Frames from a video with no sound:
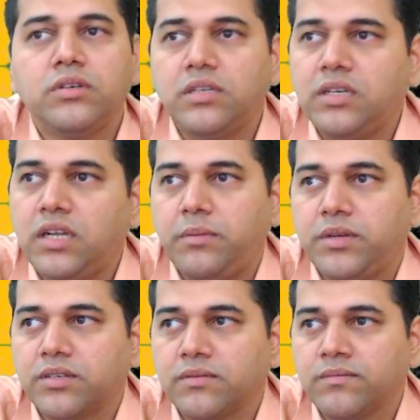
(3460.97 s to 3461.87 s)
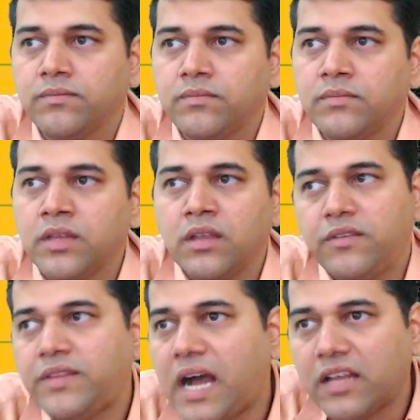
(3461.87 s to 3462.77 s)
debit. If
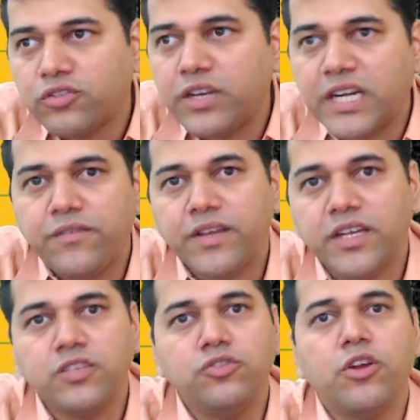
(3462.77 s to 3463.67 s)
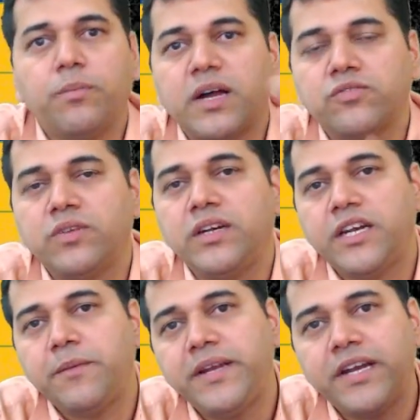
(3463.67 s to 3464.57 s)
they ask you rectification, you would have passed one
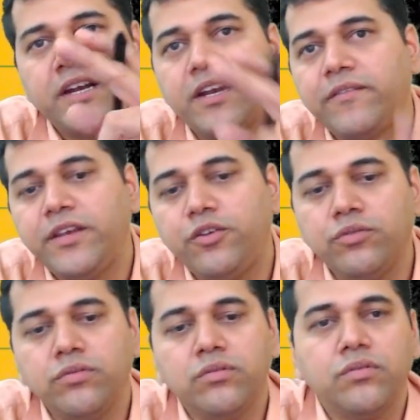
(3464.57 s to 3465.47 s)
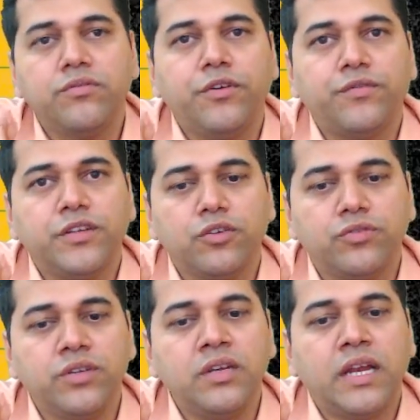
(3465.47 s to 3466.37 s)
debited revenue
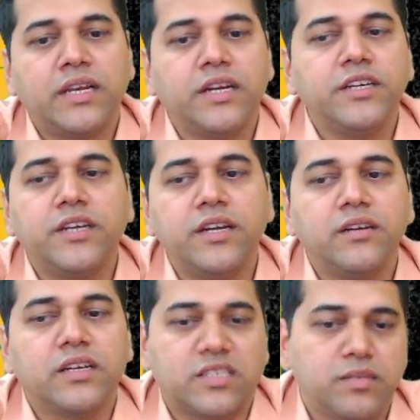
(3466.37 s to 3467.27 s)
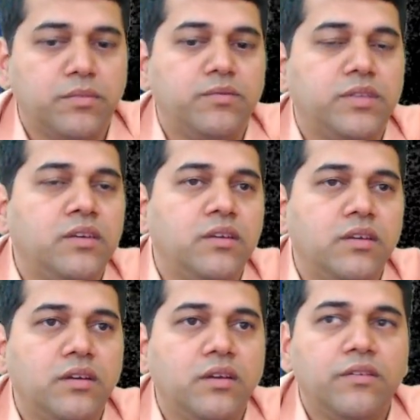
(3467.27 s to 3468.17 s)
50,000 and credited customer with the
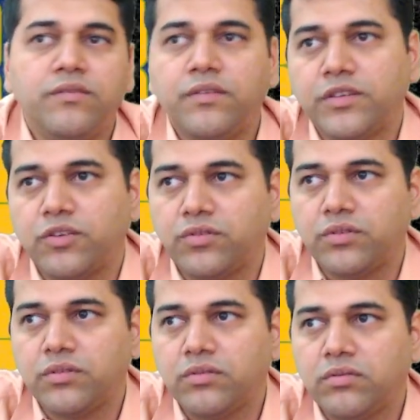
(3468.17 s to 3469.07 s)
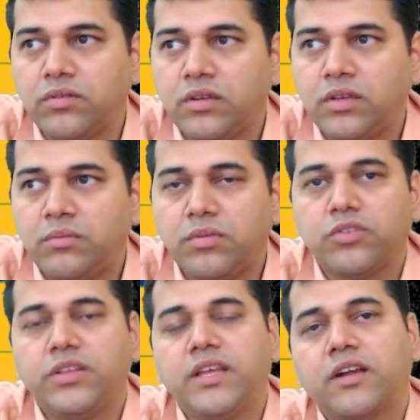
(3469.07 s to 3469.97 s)
50,000 because
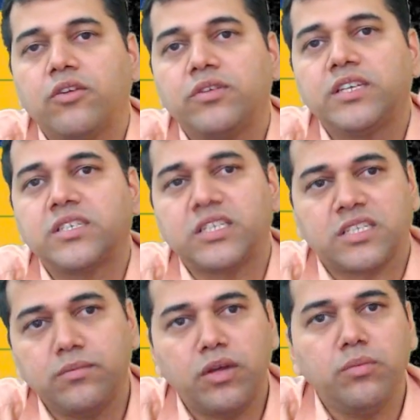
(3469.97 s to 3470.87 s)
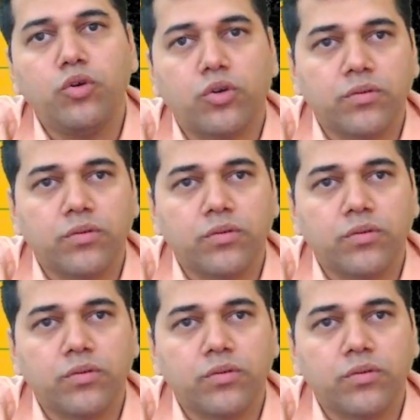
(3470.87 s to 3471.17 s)
they recognized customer more.